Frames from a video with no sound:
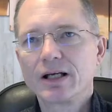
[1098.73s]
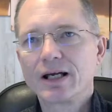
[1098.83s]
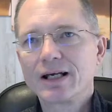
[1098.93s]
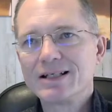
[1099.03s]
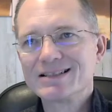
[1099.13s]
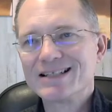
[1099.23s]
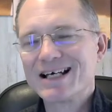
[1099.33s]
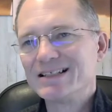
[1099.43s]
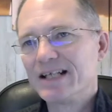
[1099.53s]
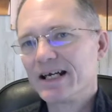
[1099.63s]
is
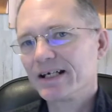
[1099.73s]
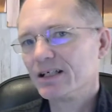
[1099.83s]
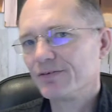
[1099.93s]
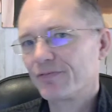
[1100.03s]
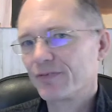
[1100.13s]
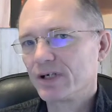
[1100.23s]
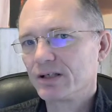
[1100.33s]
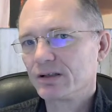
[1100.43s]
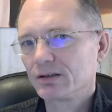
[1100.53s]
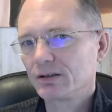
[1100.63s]
that negative
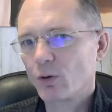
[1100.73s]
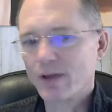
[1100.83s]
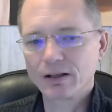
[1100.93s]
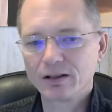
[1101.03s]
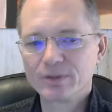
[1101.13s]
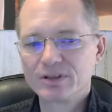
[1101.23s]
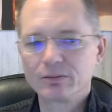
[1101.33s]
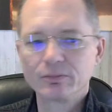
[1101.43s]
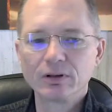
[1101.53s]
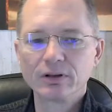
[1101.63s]
thing or that
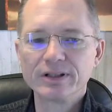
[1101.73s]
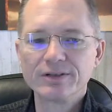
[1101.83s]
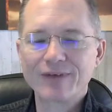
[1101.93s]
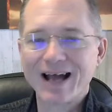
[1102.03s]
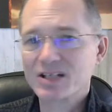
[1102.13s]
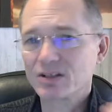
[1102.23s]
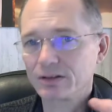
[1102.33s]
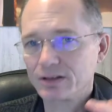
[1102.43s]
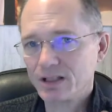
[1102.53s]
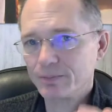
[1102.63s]
limiting belief actually
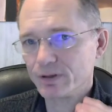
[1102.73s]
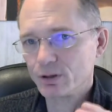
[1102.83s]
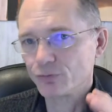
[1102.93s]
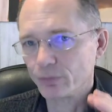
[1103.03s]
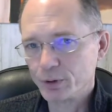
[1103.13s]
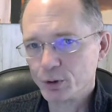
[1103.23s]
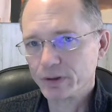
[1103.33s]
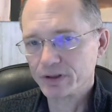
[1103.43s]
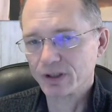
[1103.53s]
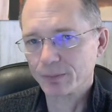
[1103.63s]
keeping you from
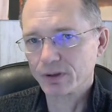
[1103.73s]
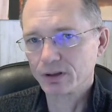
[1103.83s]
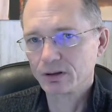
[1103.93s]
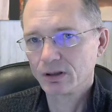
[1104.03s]
doing something?